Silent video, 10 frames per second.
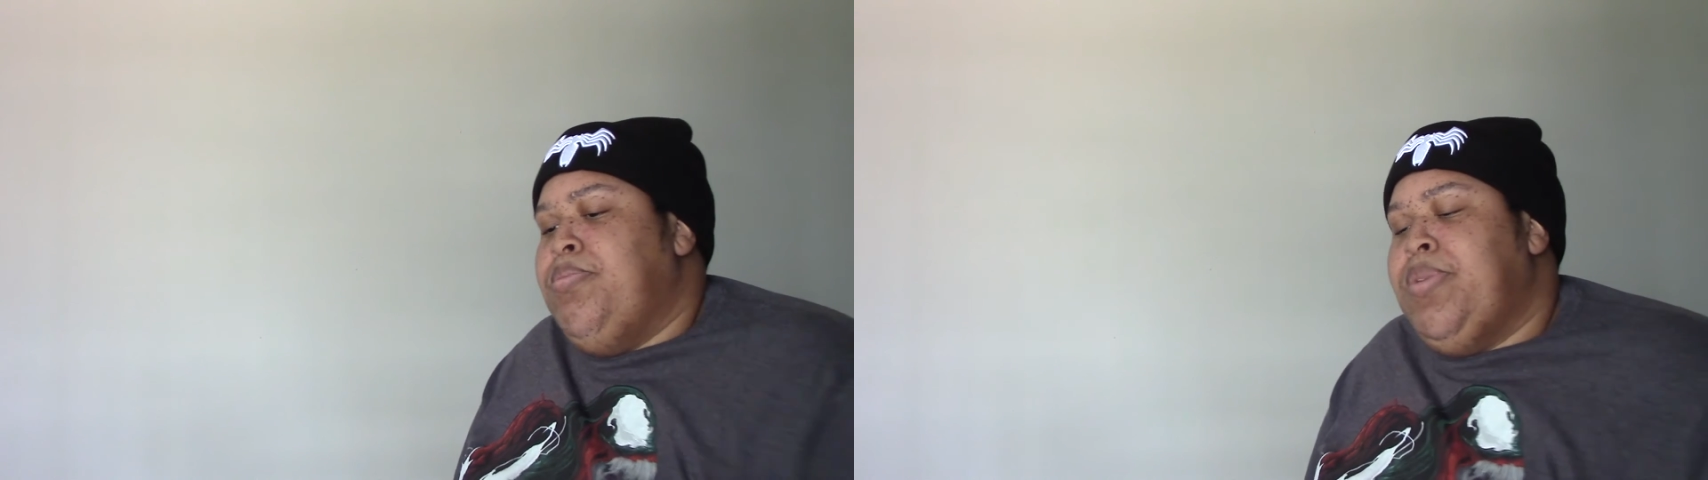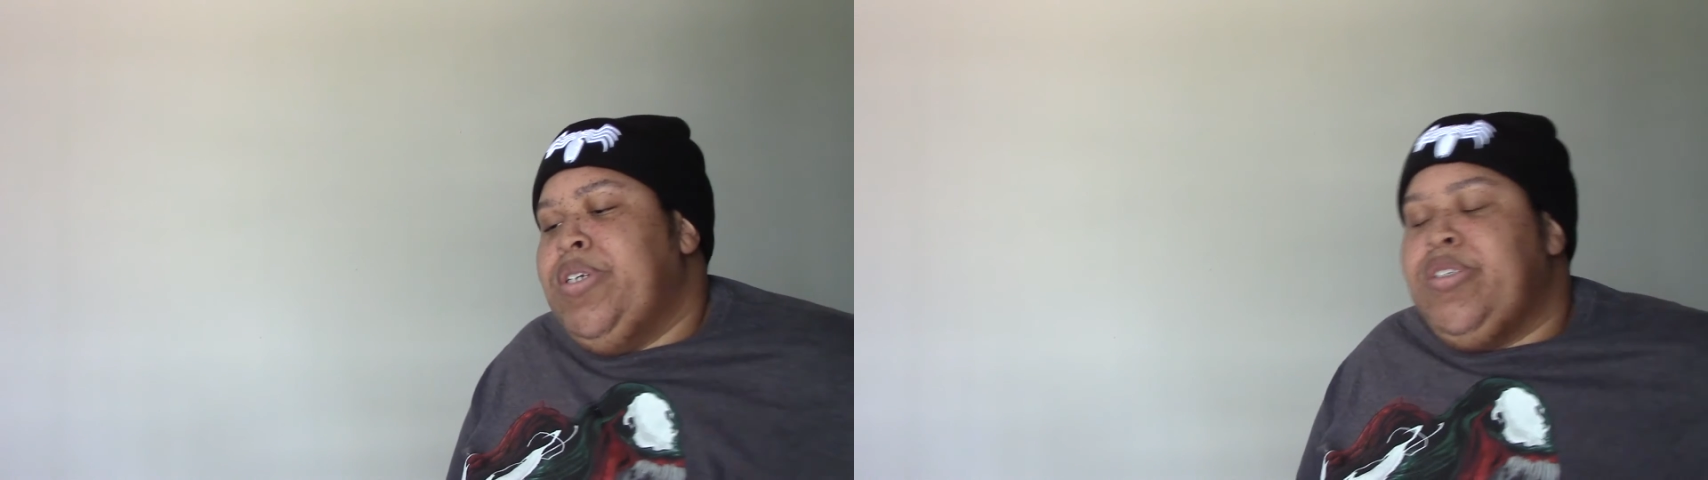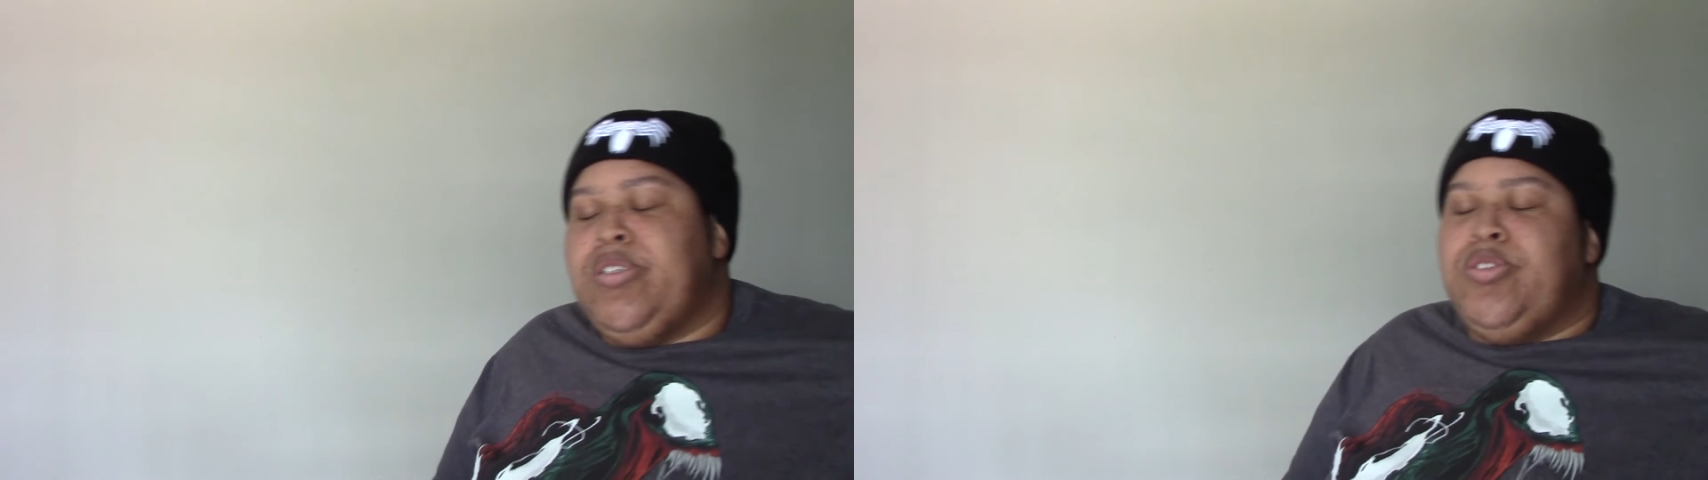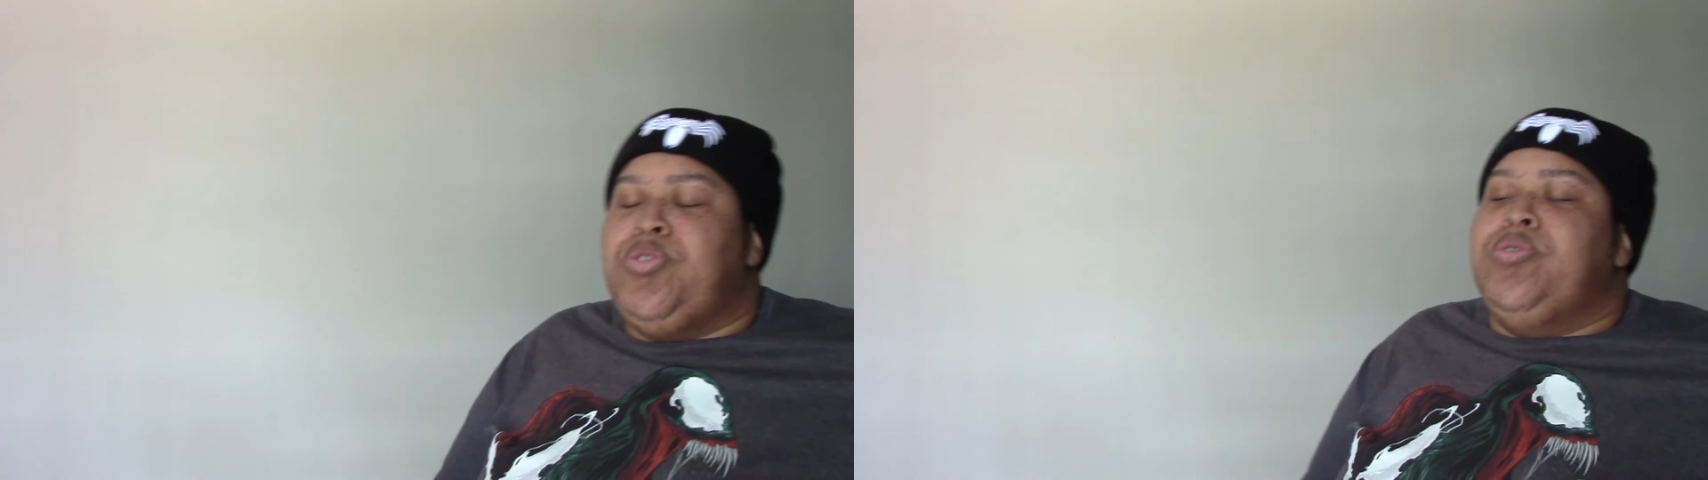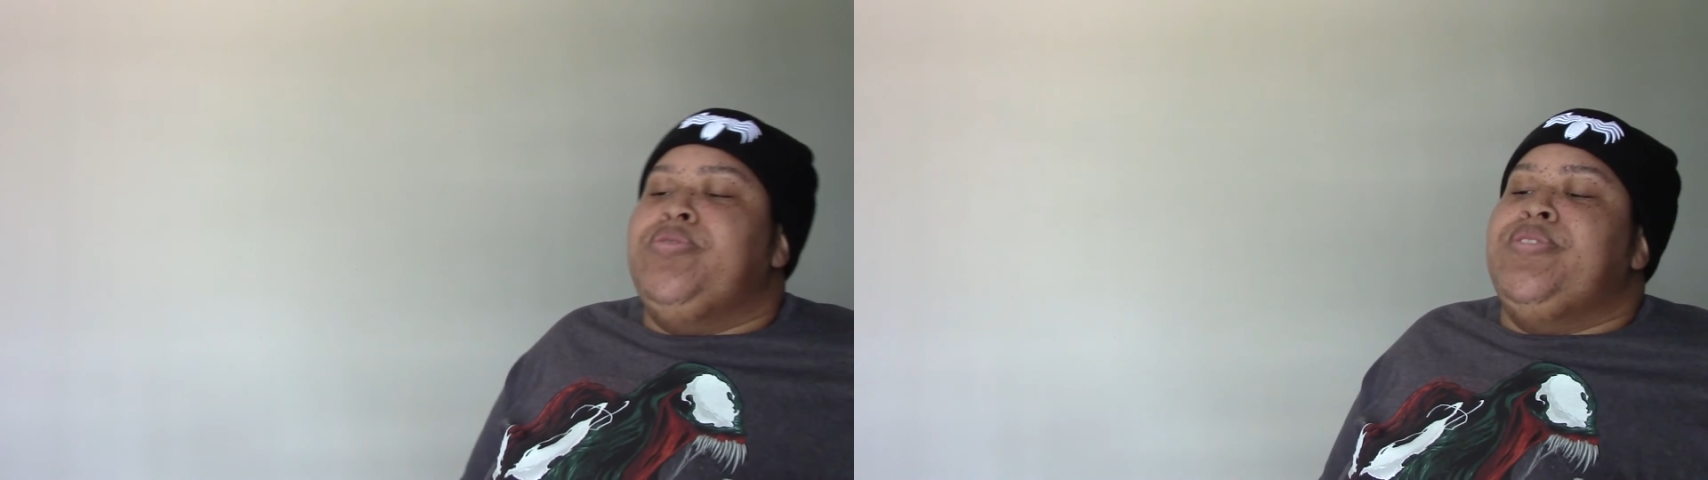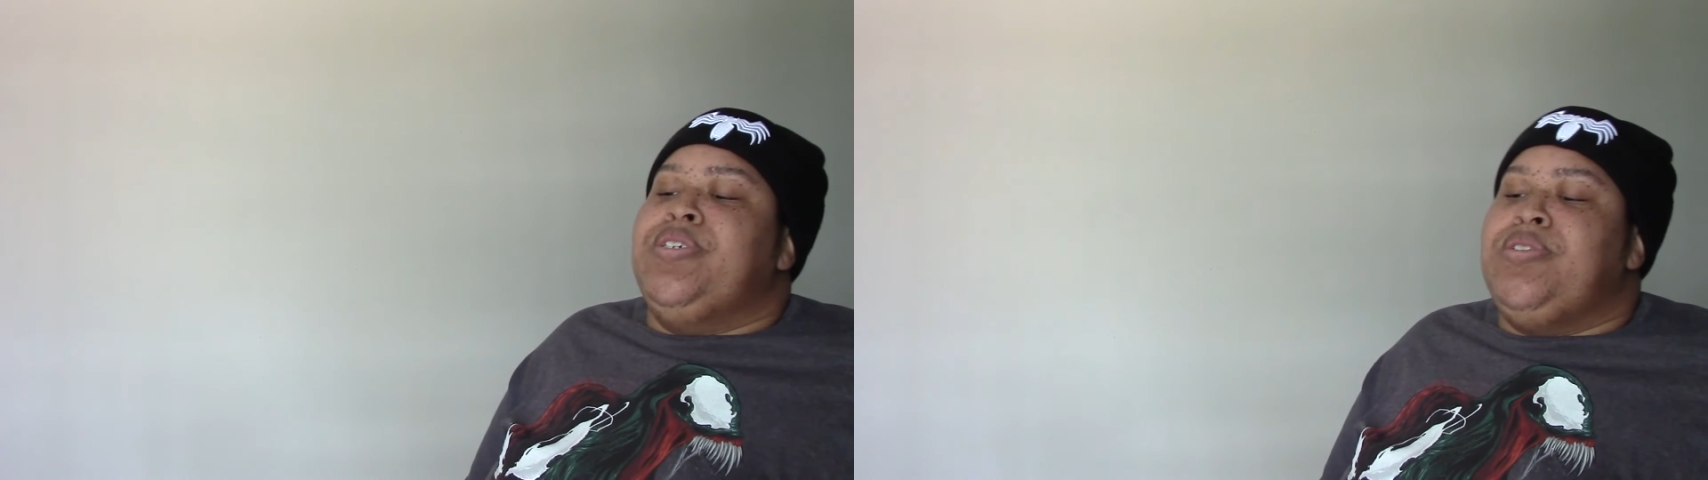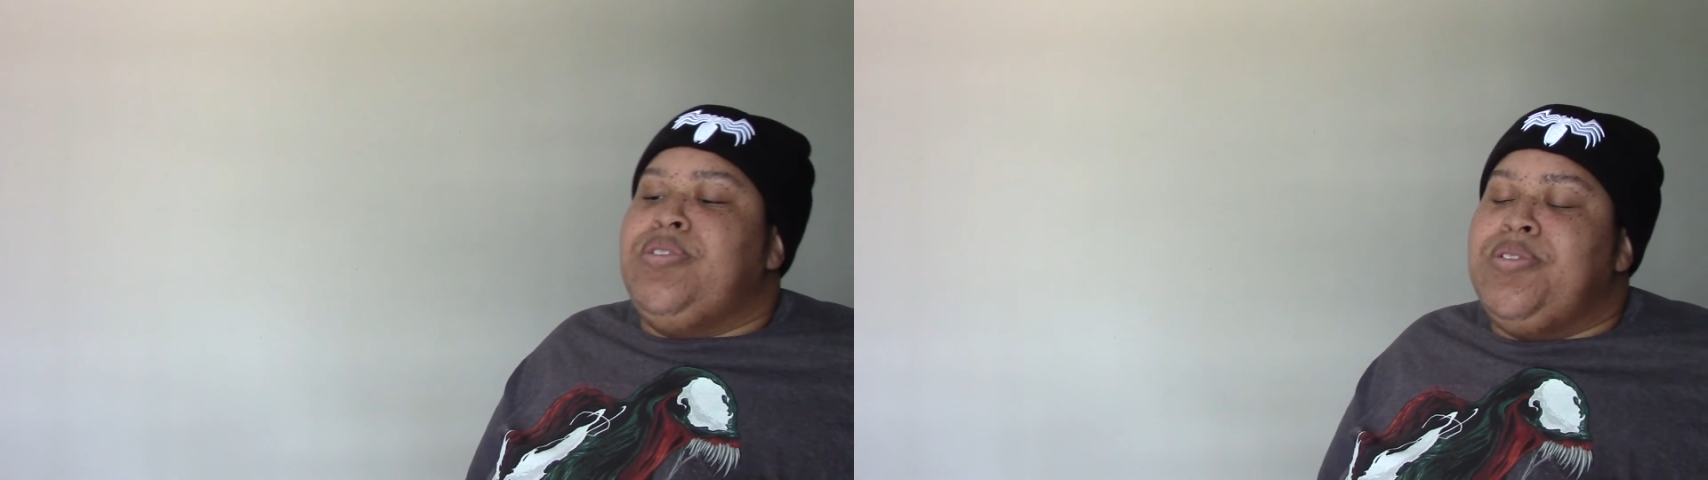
Based on true events,